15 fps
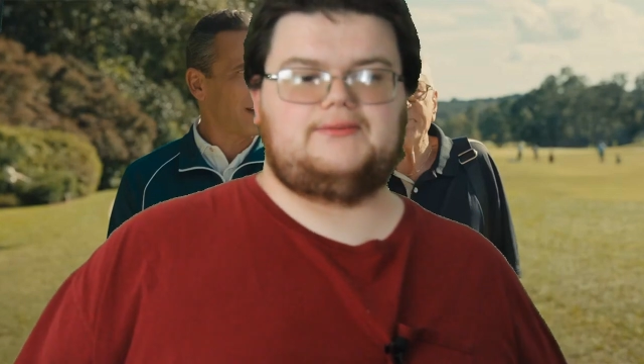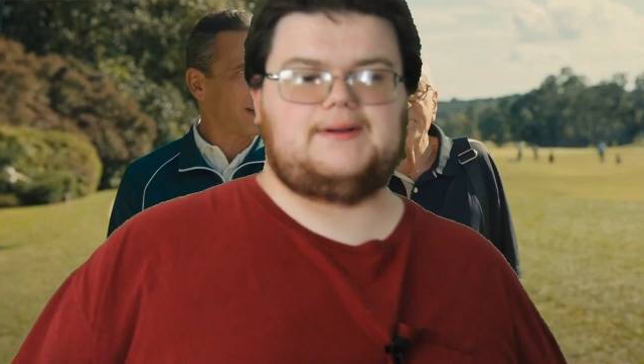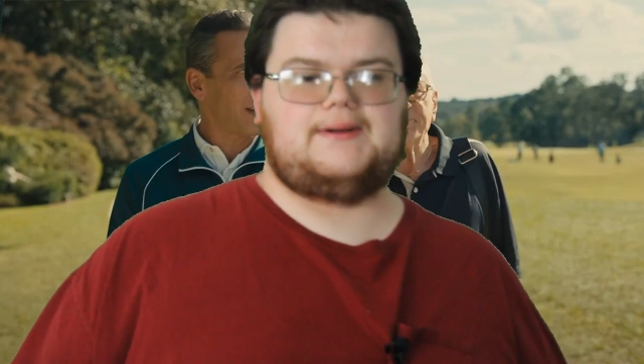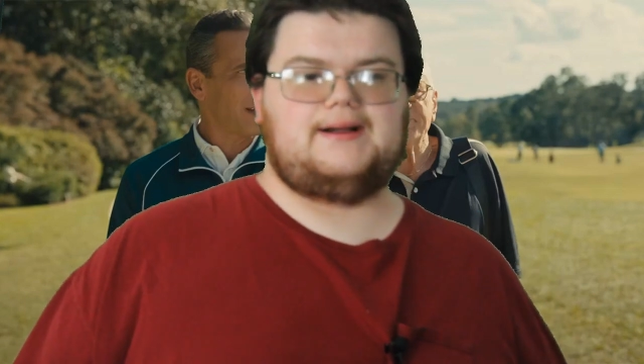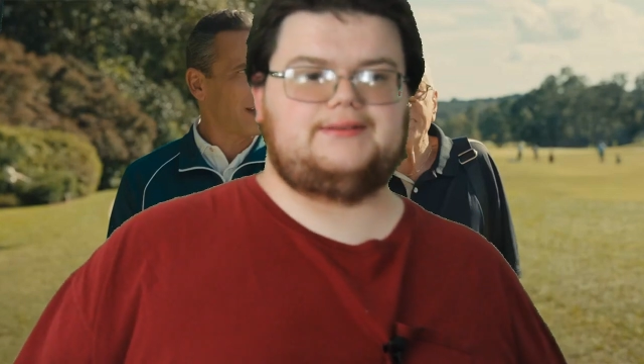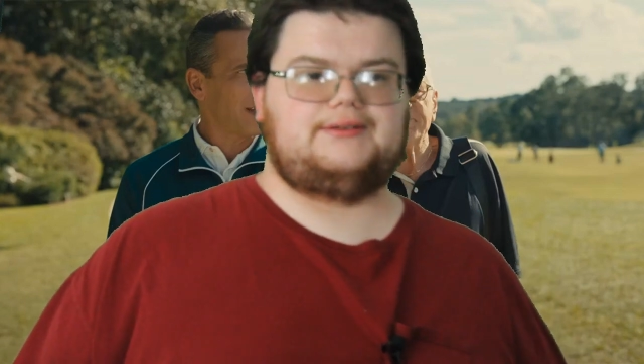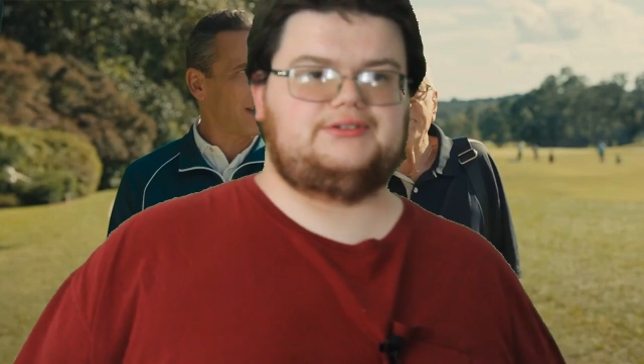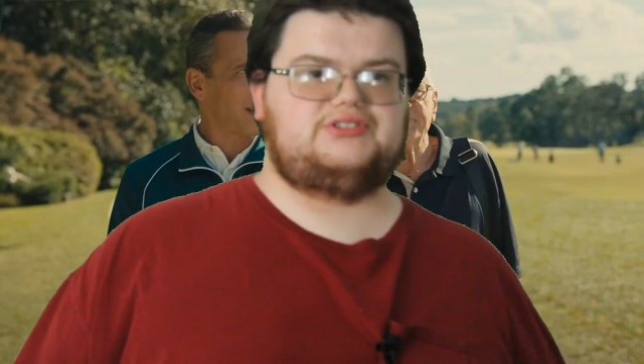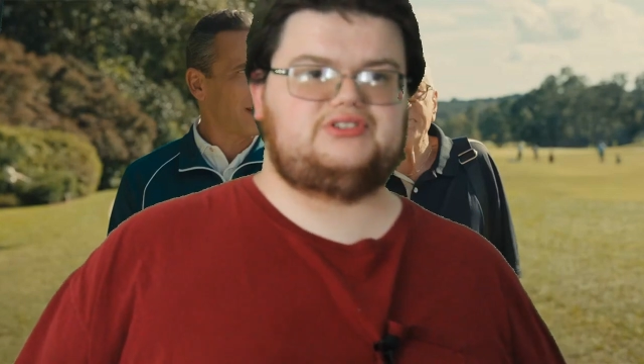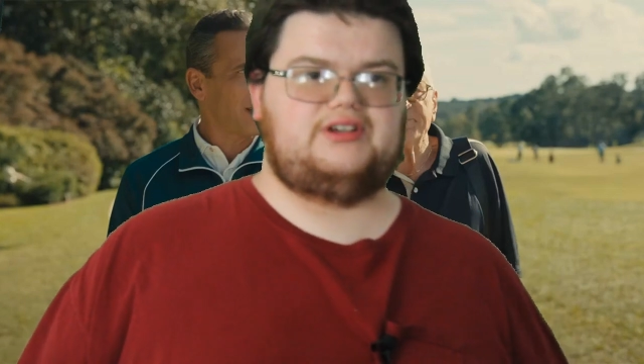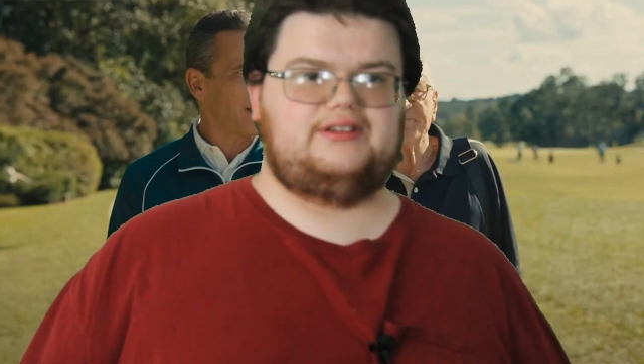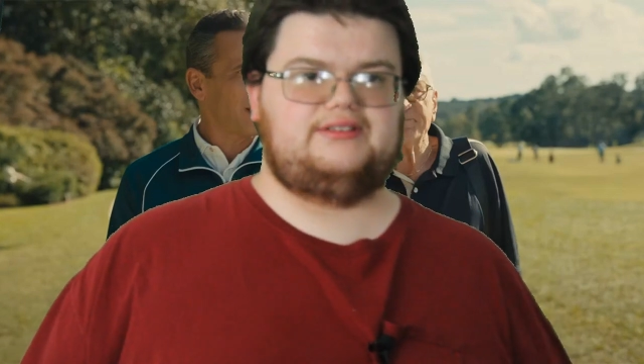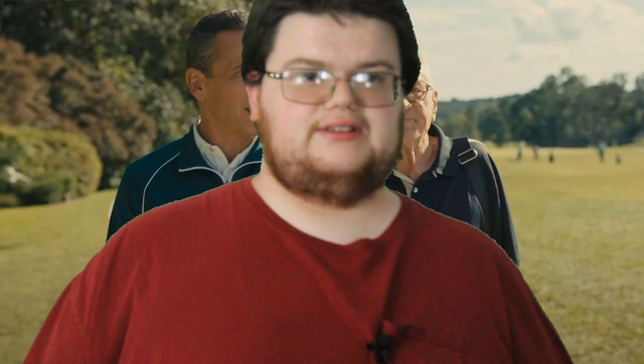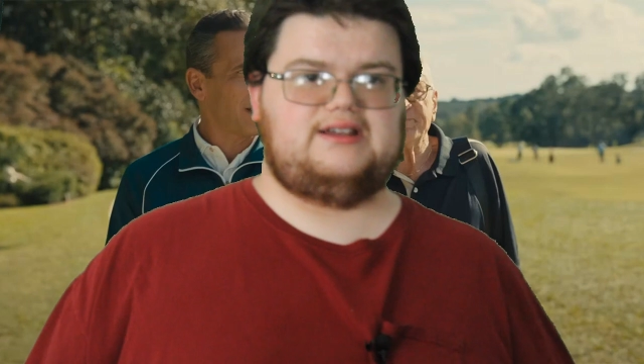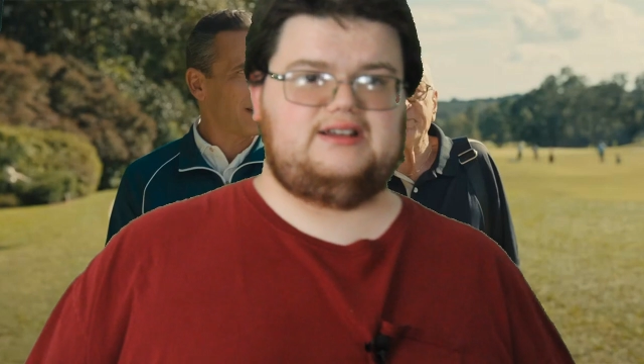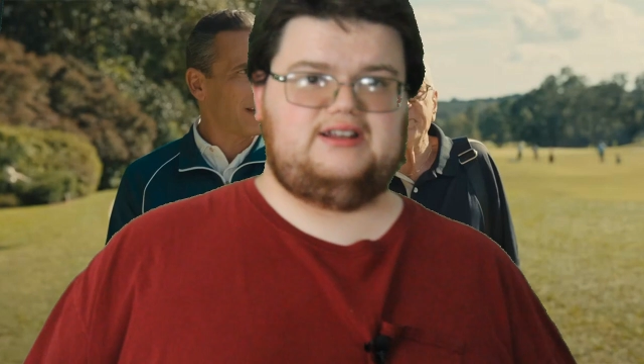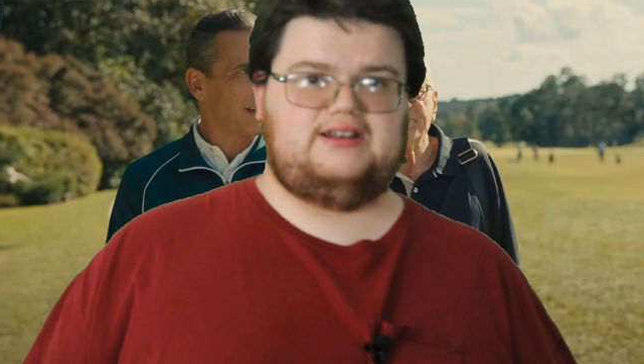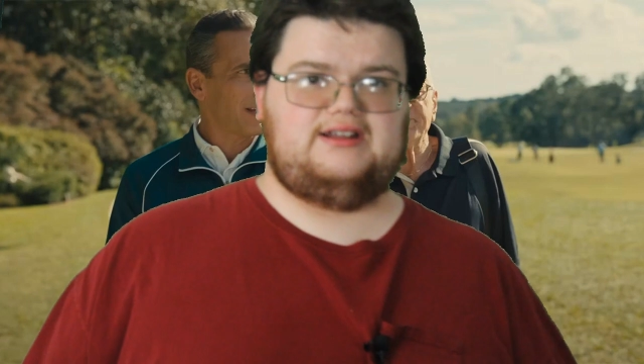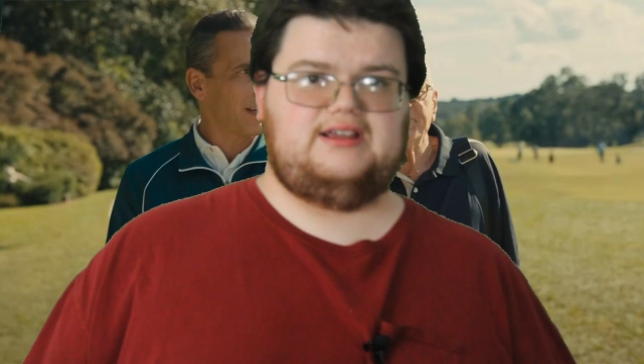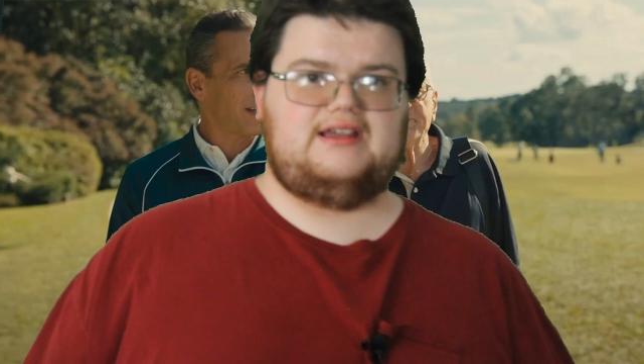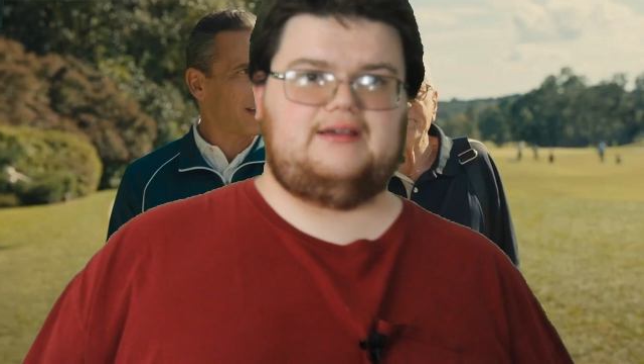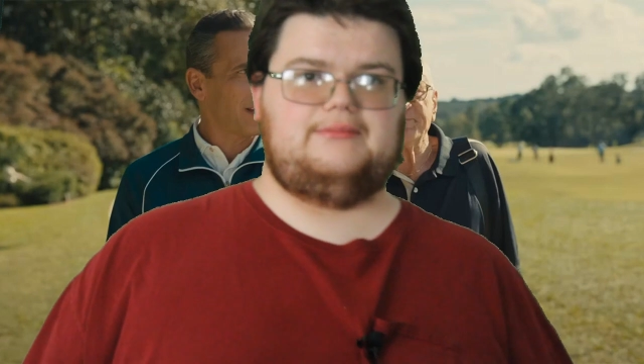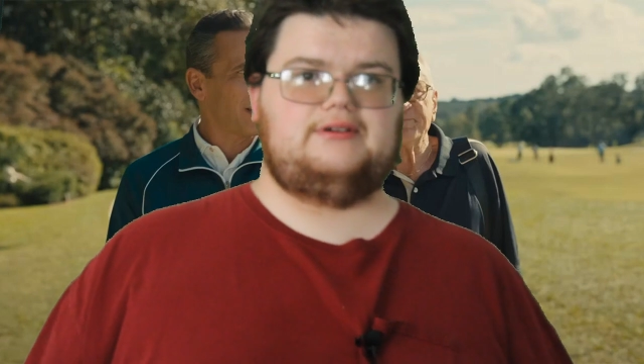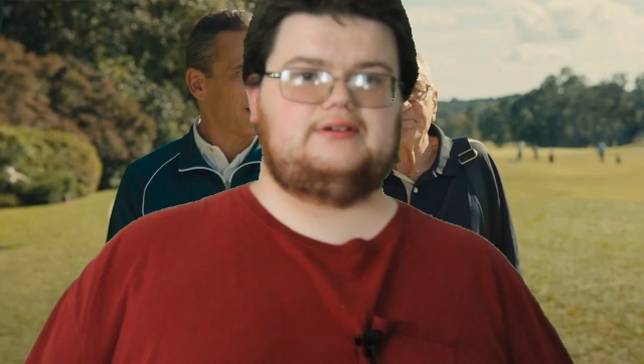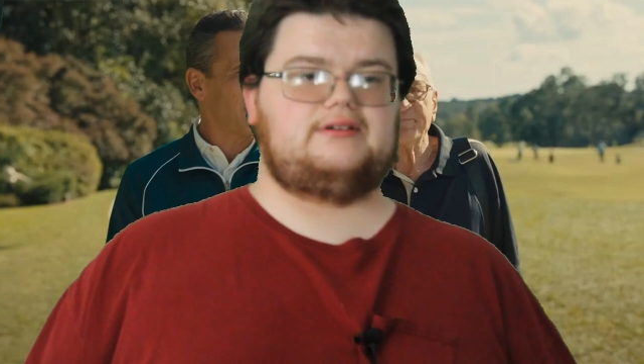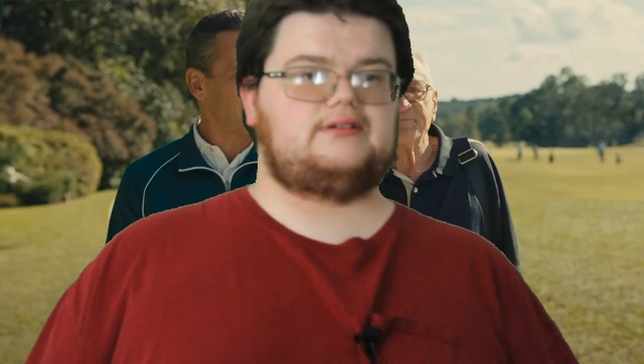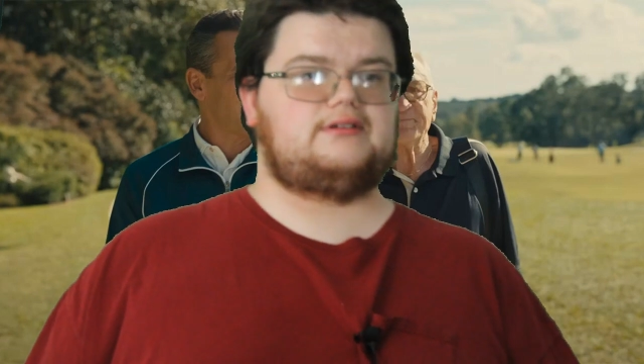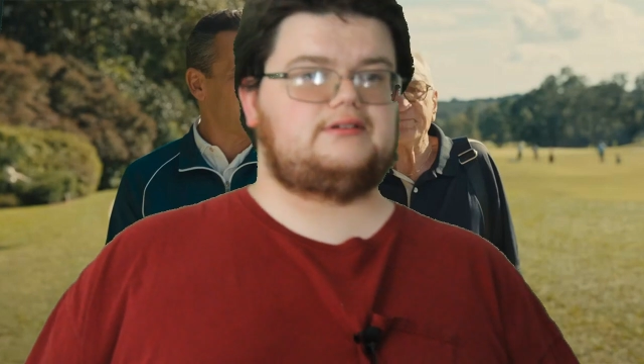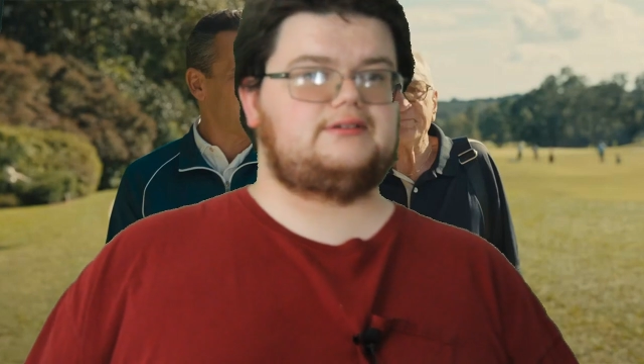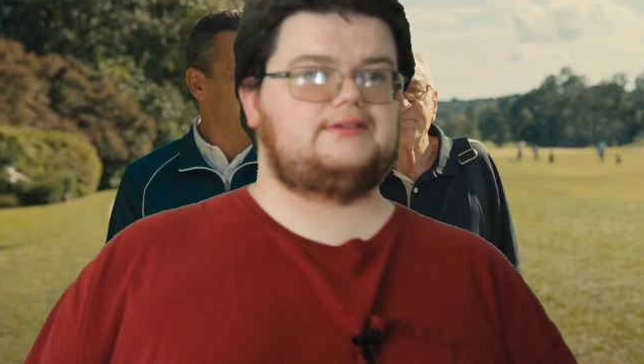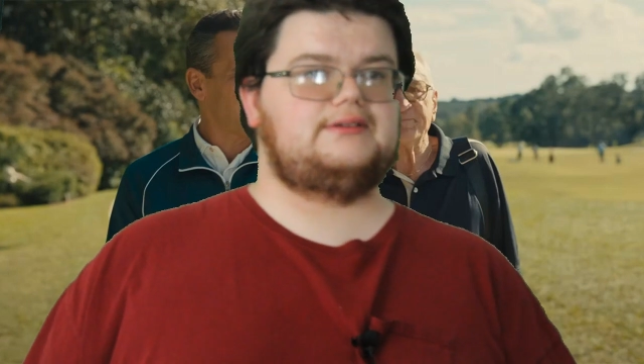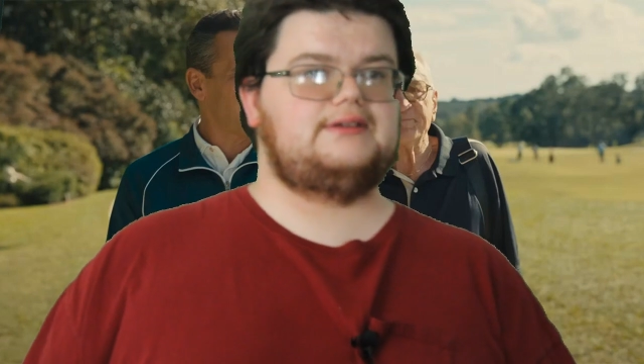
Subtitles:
father-son dynamic.